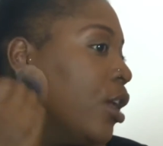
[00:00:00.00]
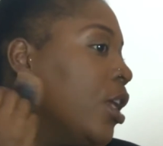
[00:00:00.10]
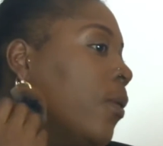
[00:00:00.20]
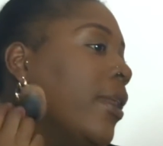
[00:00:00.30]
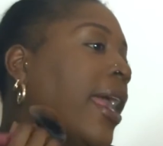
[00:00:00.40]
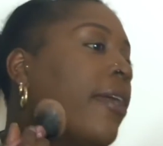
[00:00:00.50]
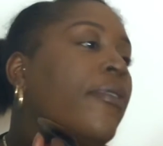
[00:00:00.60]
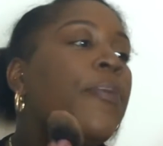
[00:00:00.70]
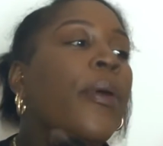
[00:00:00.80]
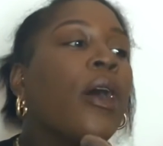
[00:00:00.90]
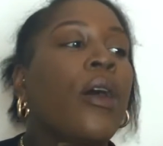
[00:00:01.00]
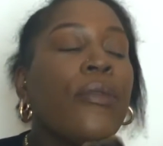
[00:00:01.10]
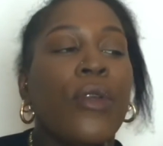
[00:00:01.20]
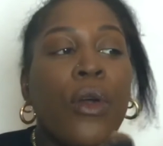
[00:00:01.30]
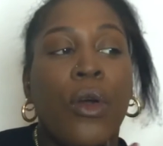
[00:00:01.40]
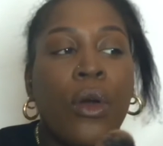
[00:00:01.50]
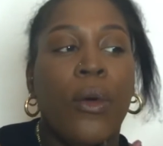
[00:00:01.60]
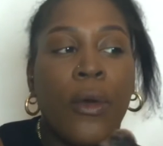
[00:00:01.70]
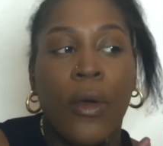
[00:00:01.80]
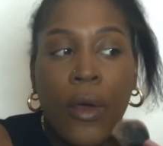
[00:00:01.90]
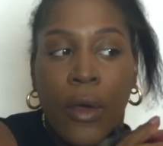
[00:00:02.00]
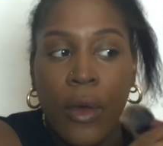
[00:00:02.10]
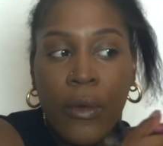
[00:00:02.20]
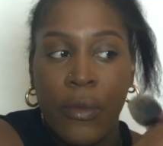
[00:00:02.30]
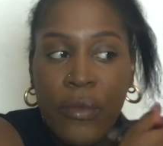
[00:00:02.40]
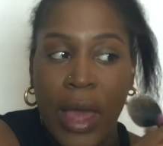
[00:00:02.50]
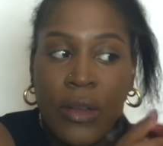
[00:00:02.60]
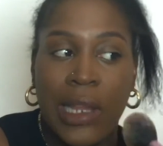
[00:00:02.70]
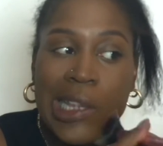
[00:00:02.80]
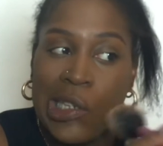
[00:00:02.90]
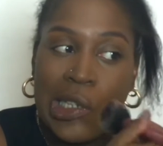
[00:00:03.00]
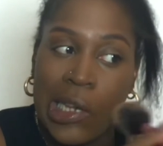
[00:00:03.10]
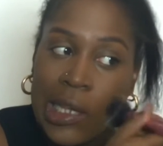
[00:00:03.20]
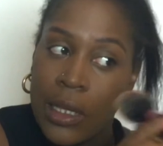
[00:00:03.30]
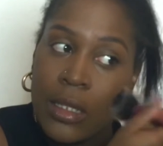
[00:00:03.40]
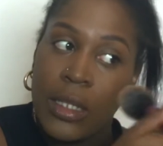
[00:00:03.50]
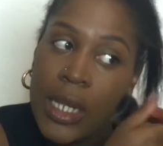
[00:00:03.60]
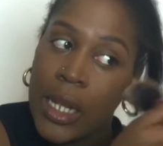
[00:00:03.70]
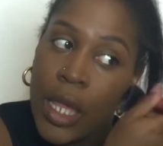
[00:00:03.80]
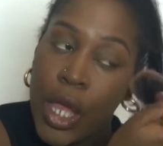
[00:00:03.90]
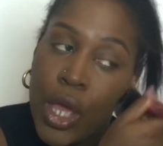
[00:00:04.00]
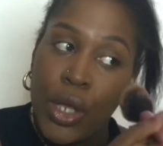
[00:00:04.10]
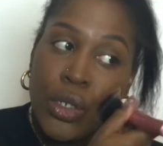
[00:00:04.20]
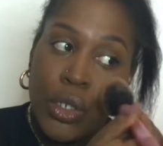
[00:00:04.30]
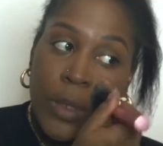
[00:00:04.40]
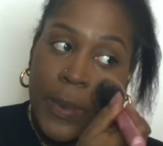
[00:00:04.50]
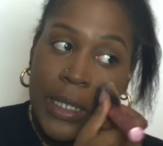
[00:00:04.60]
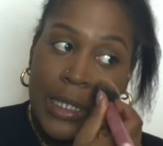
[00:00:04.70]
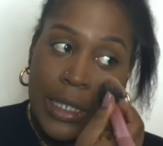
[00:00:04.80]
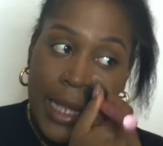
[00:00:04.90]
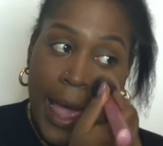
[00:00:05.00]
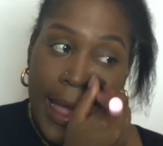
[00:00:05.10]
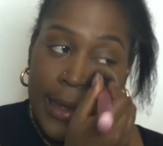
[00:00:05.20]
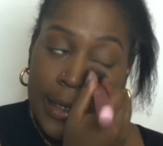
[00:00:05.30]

You want every part of your foundation and concealer to be set.